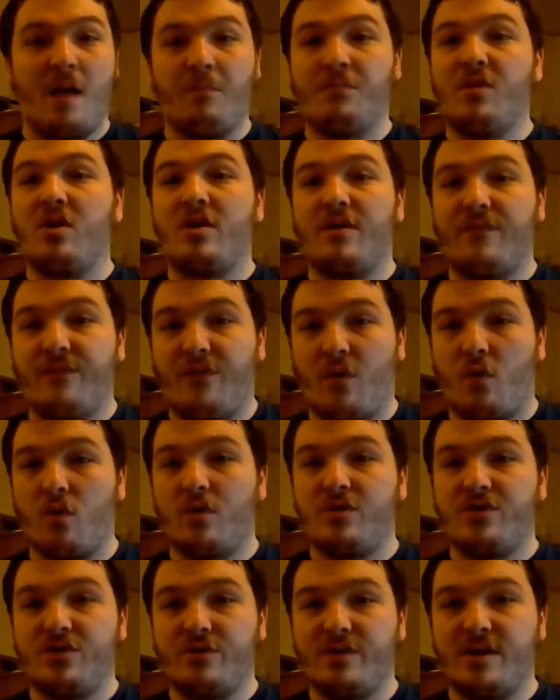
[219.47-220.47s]
I'm looking
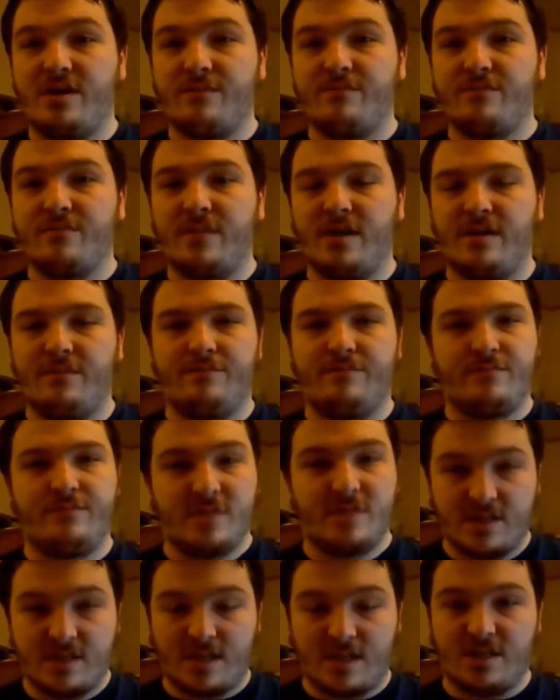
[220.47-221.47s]
forward to it.
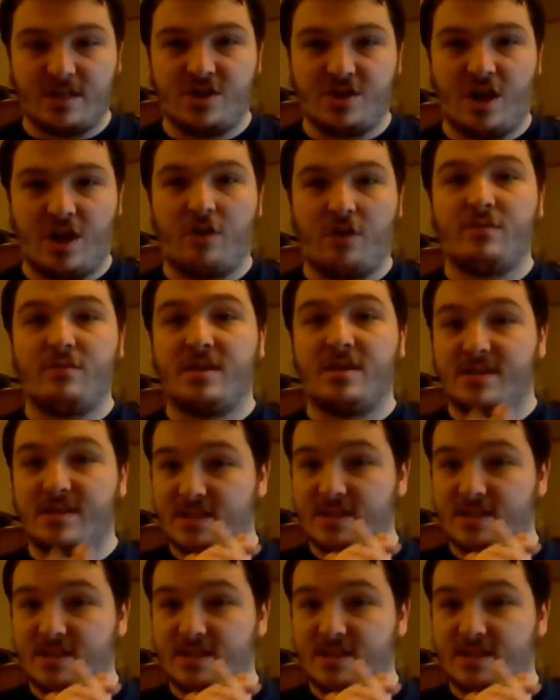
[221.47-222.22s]
Just to let you know,